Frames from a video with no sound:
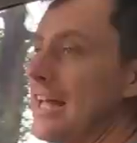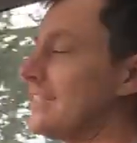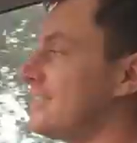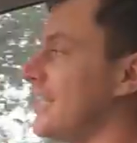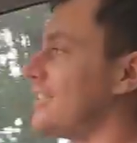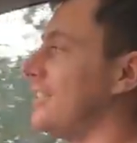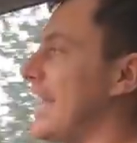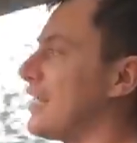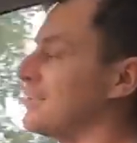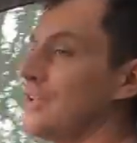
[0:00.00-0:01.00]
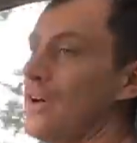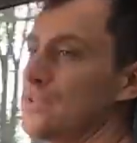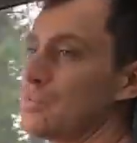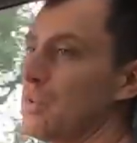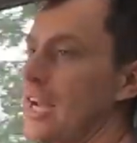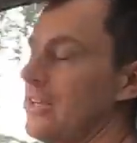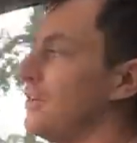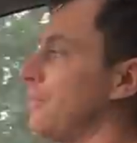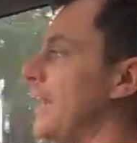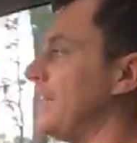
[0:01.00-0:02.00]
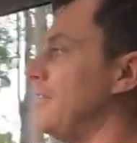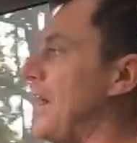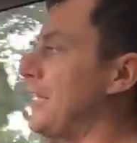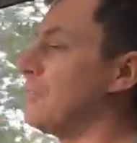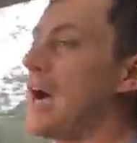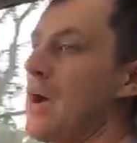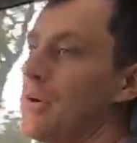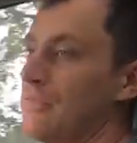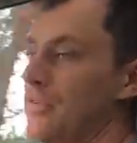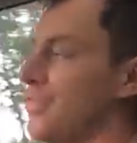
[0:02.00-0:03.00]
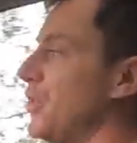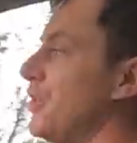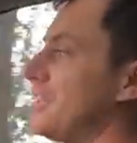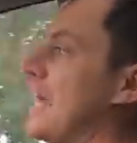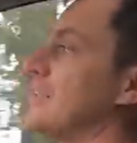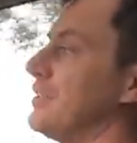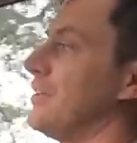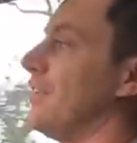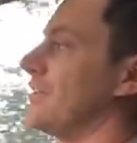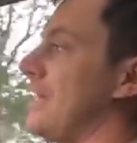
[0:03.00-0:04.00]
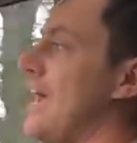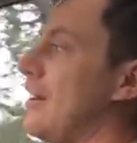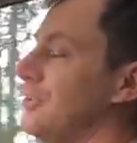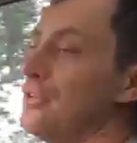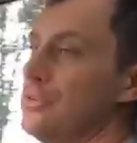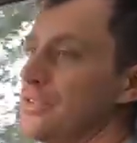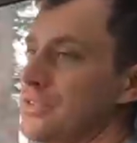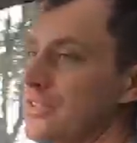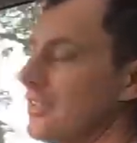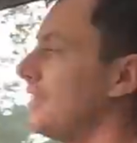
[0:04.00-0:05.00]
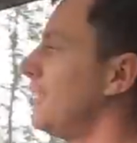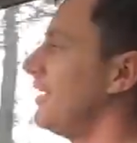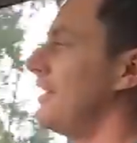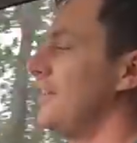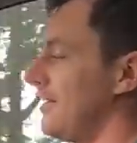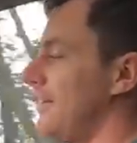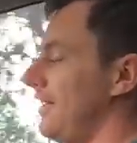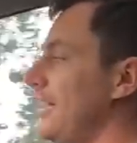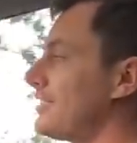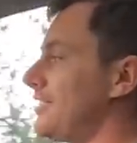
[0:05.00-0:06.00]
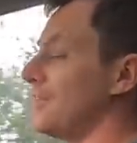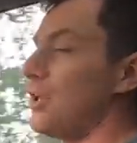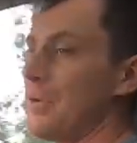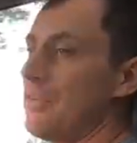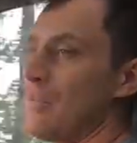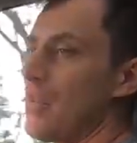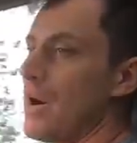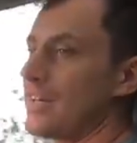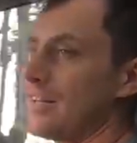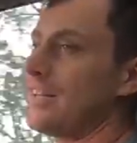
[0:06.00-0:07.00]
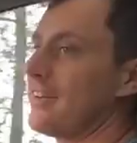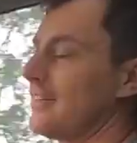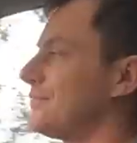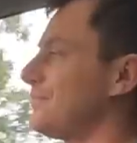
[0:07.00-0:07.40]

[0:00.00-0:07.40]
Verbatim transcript: at $60,000 brand new. And the fact you can buy one for $30,000 now used, it's still a bit of a bargain here.